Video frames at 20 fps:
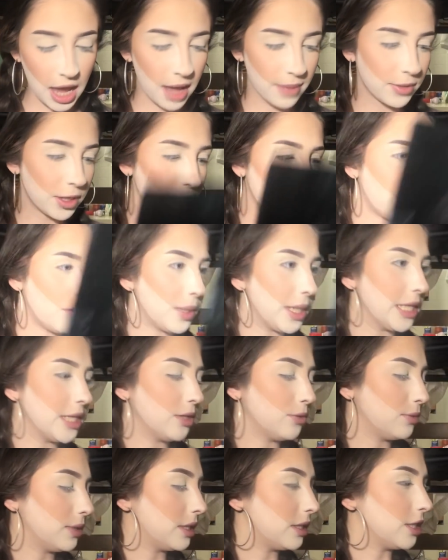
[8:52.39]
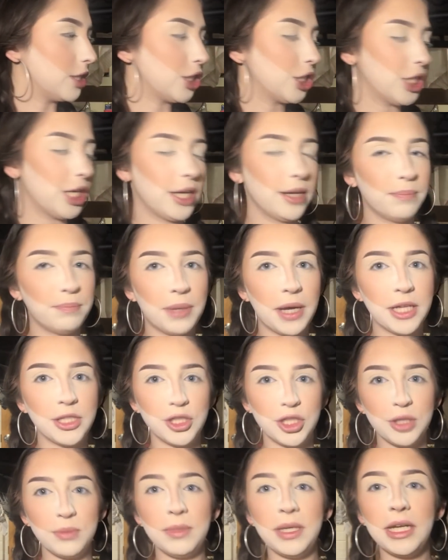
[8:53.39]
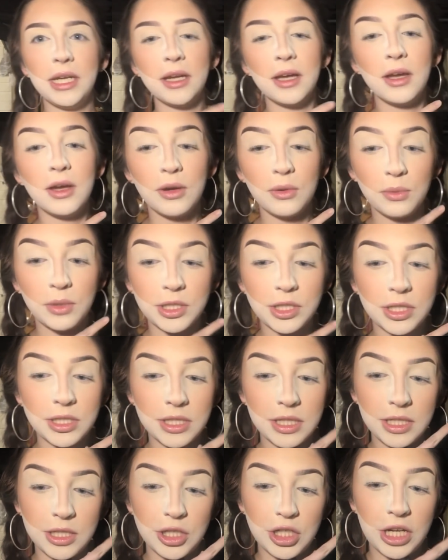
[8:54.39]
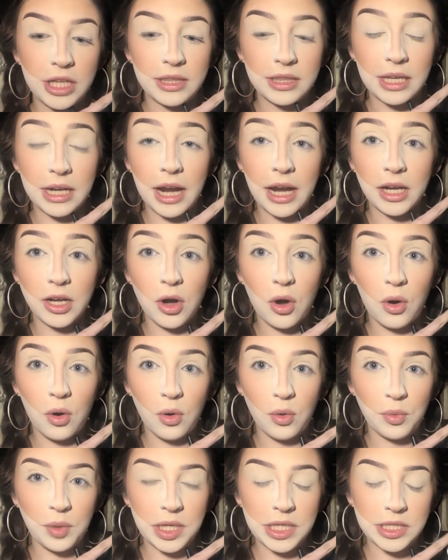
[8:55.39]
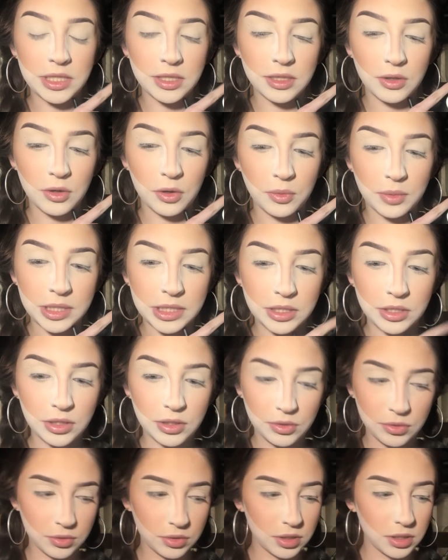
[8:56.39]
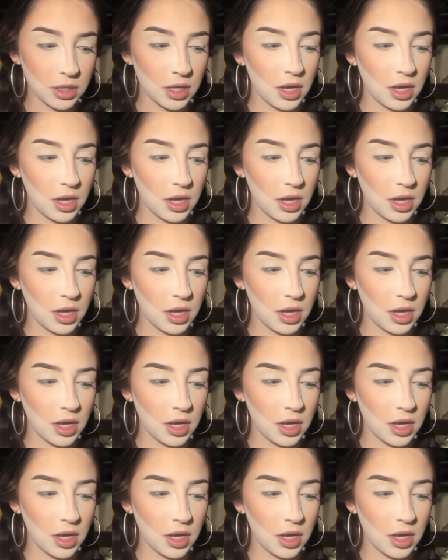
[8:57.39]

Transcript: I'm gonna go in with the shade Punch Me, which is the shade that I always, always use.